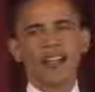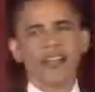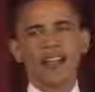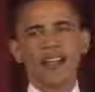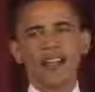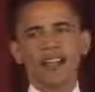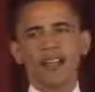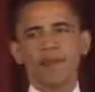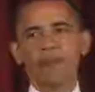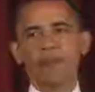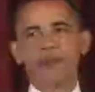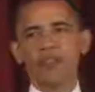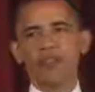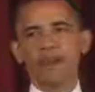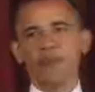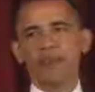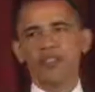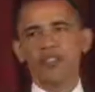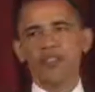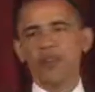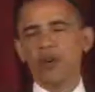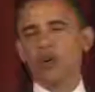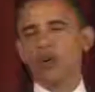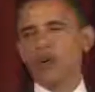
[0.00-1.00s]
I'm
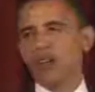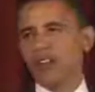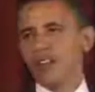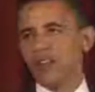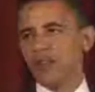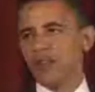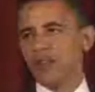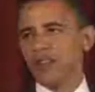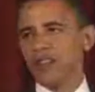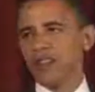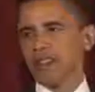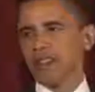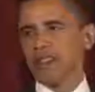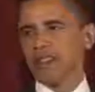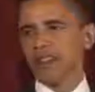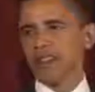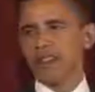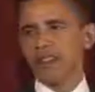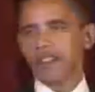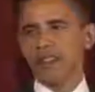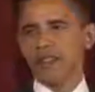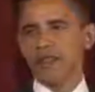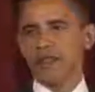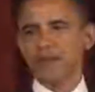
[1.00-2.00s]
so grateful
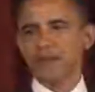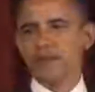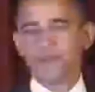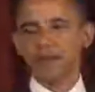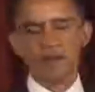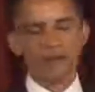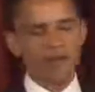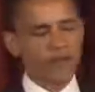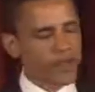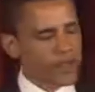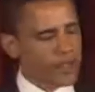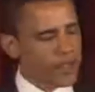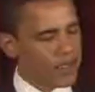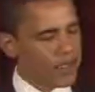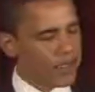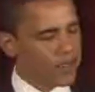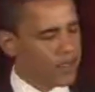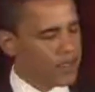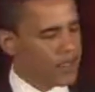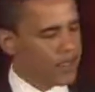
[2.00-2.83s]
to